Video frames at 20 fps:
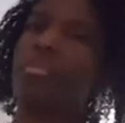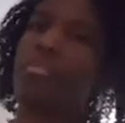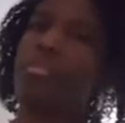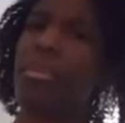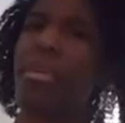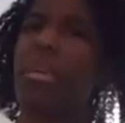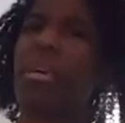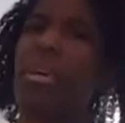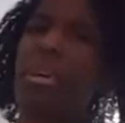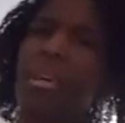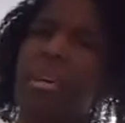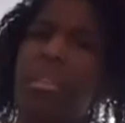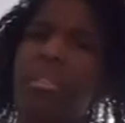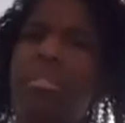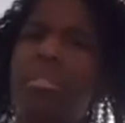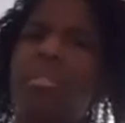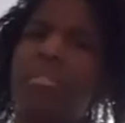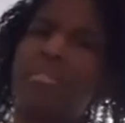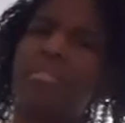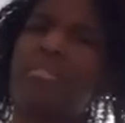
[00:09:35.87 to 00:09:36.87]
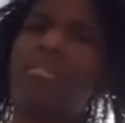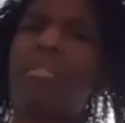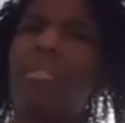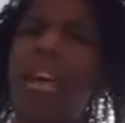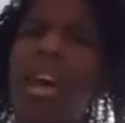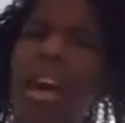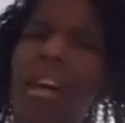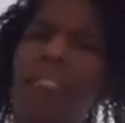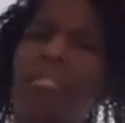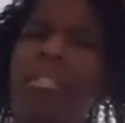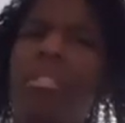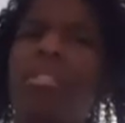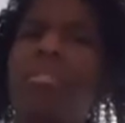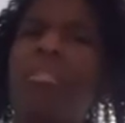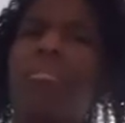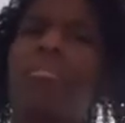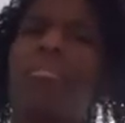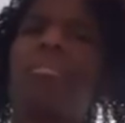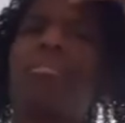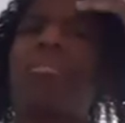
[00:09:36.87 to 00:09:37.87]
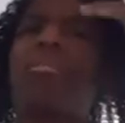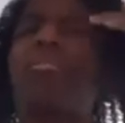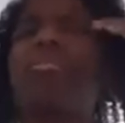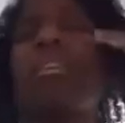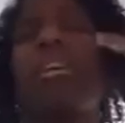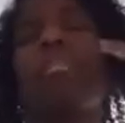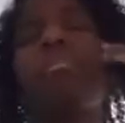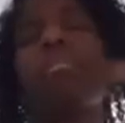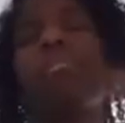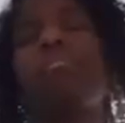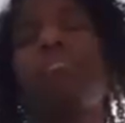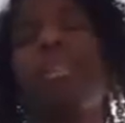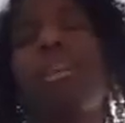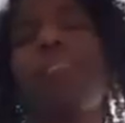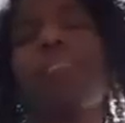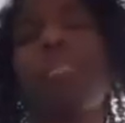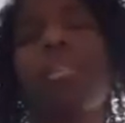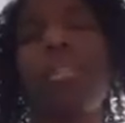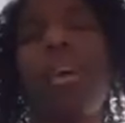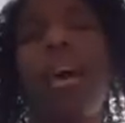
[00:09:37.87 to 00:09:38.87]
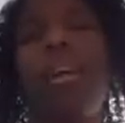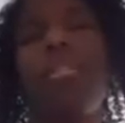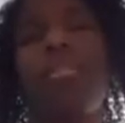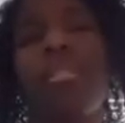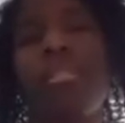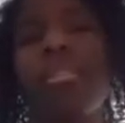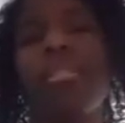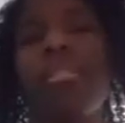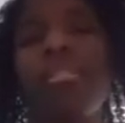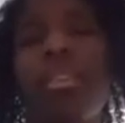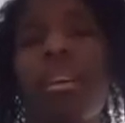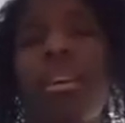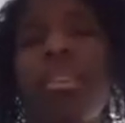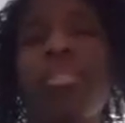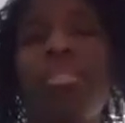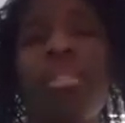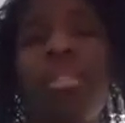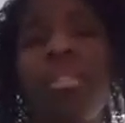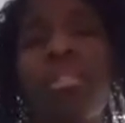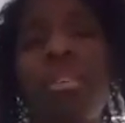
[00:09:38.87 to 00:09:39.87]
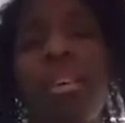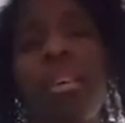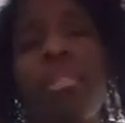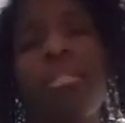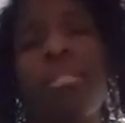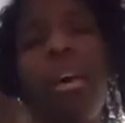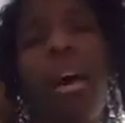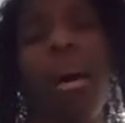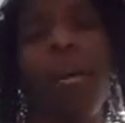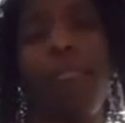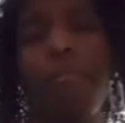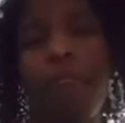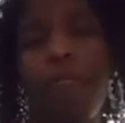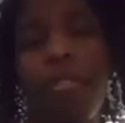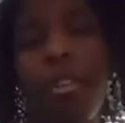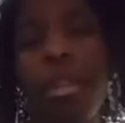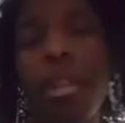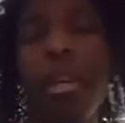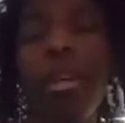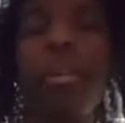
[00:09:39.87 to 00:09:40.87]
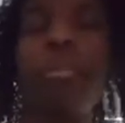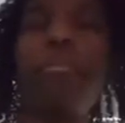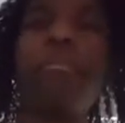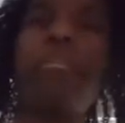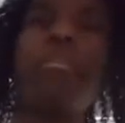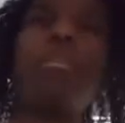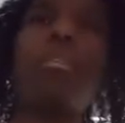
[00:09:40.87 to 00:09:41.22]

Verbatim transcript: because I've learned that sometimes a lot of things that she says I'm feeling.